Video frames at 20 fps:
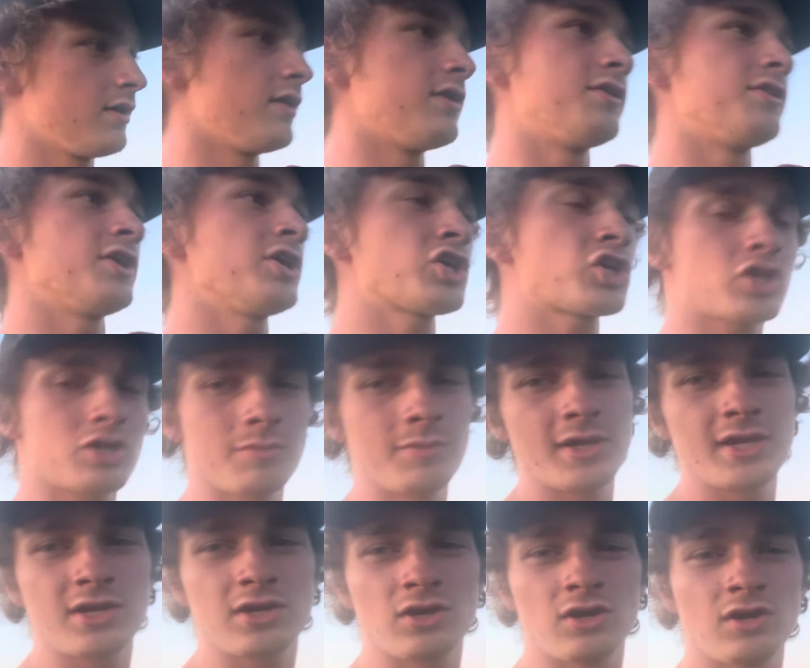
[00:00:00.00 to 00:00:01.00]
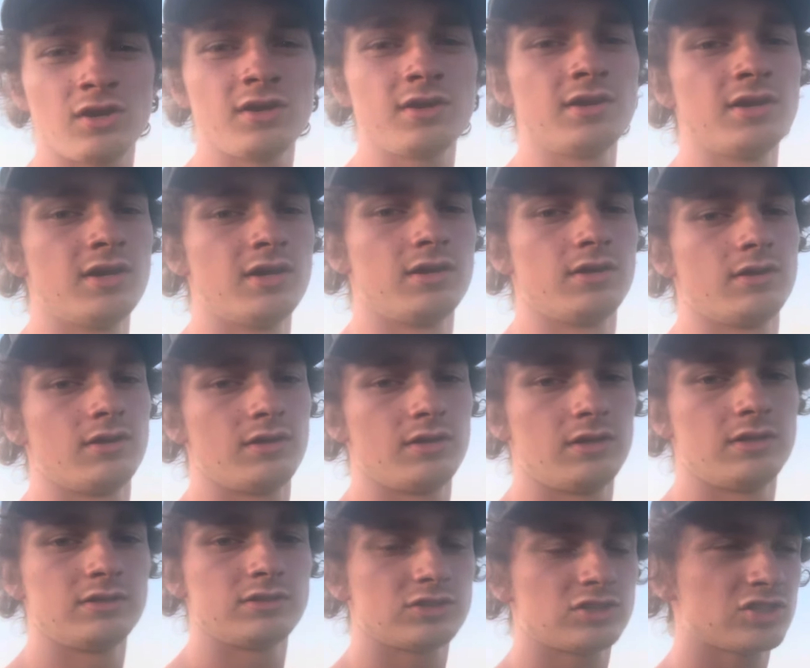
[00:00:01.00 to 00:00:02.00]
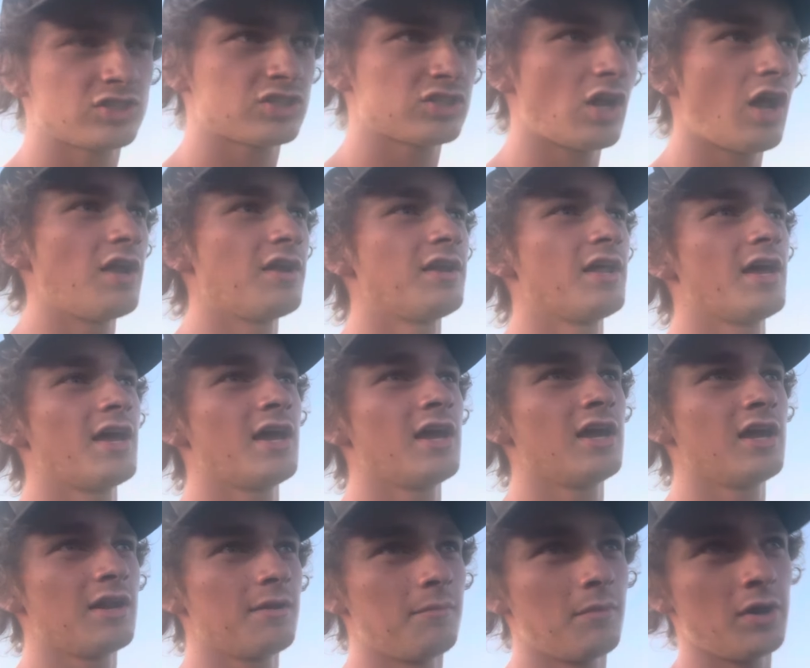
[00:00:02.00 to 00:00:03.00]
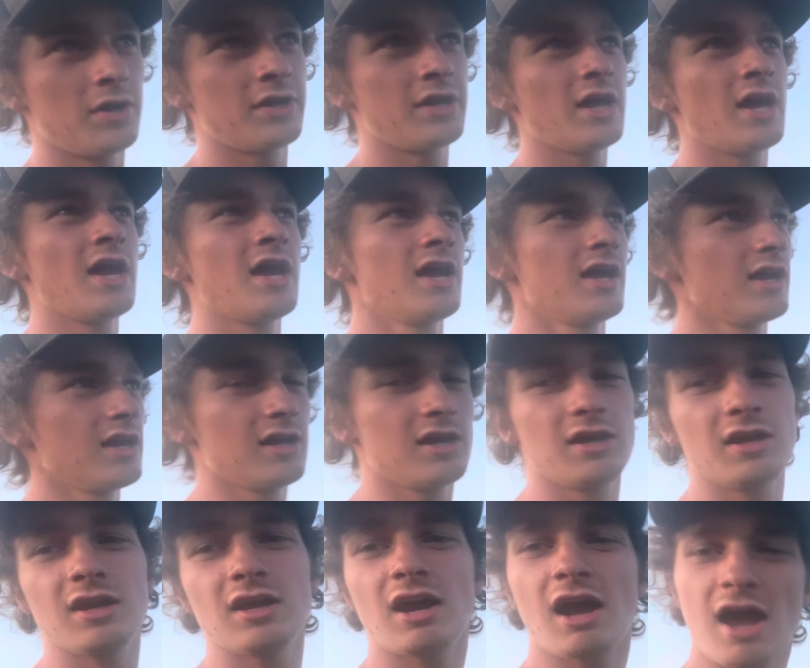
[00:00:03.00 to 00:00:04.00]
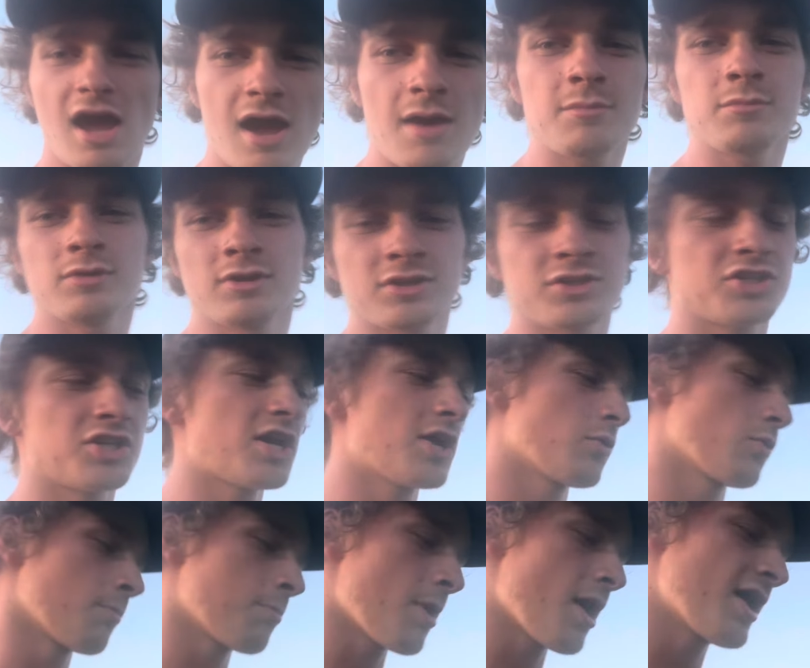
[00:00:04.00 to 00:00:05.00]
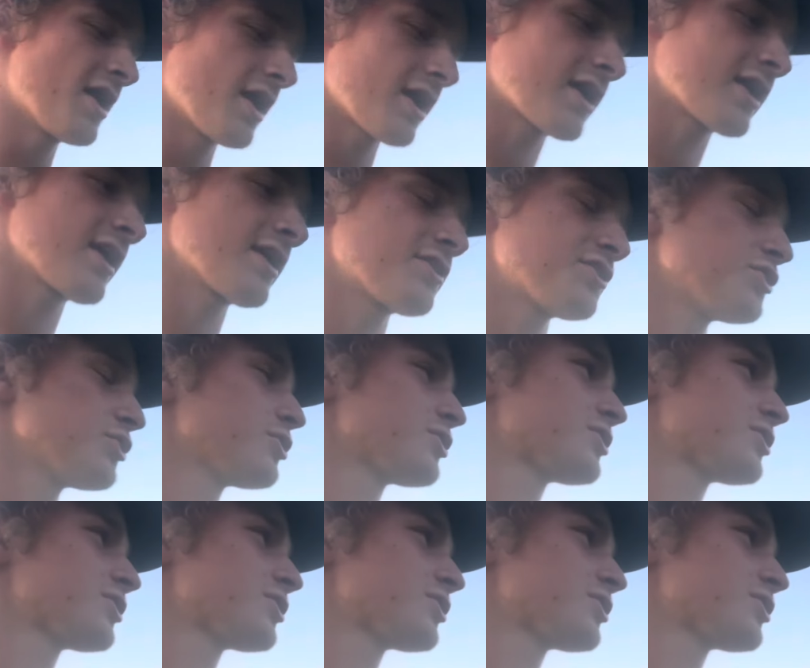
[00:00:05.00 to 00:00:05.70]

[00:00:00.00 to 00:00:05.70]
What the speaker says: This should be good Sunday to Monday. I'm going to say we're probably not going to get till